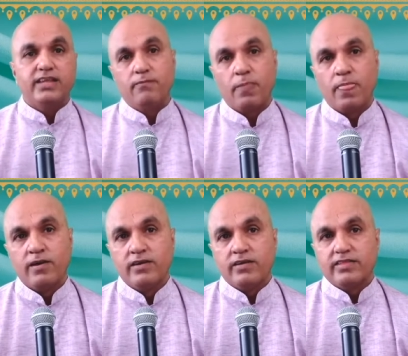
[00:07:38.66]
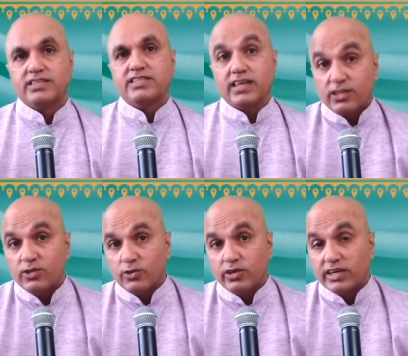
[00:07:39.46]
that satyug, in
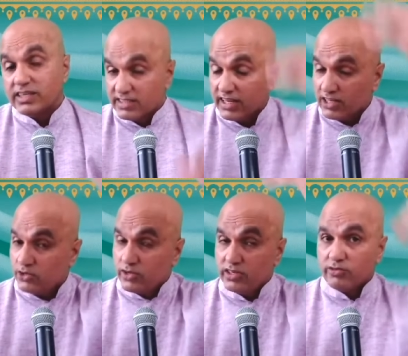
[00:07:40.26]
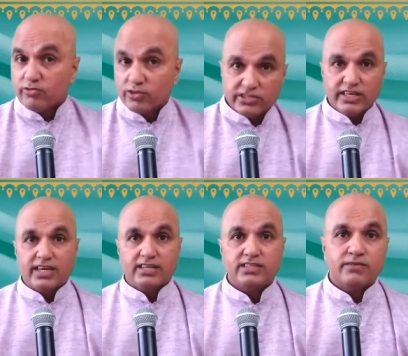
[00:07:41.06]
satyug, in the first age,
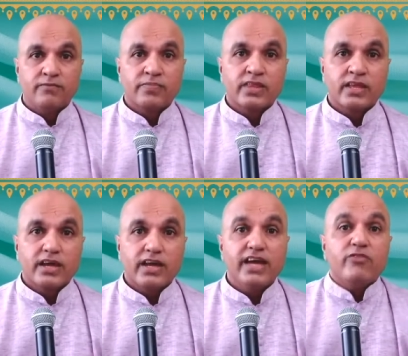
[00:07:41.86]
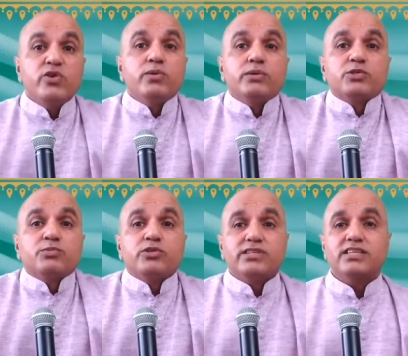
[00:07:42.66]
everyone was
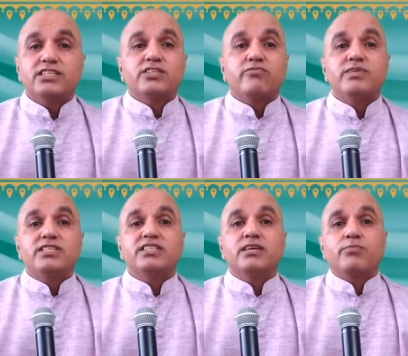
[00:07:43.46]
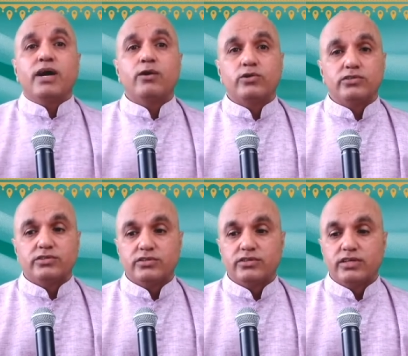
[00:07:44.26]
possessed of mystic powers,
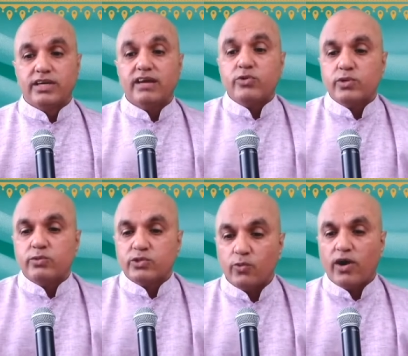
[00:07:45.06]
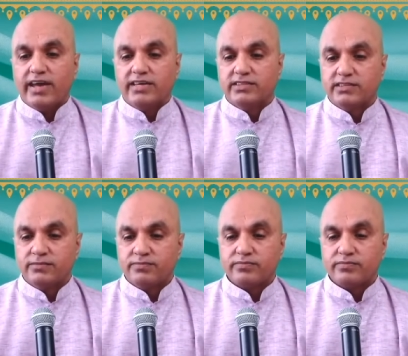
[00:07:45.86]
everyone was wise.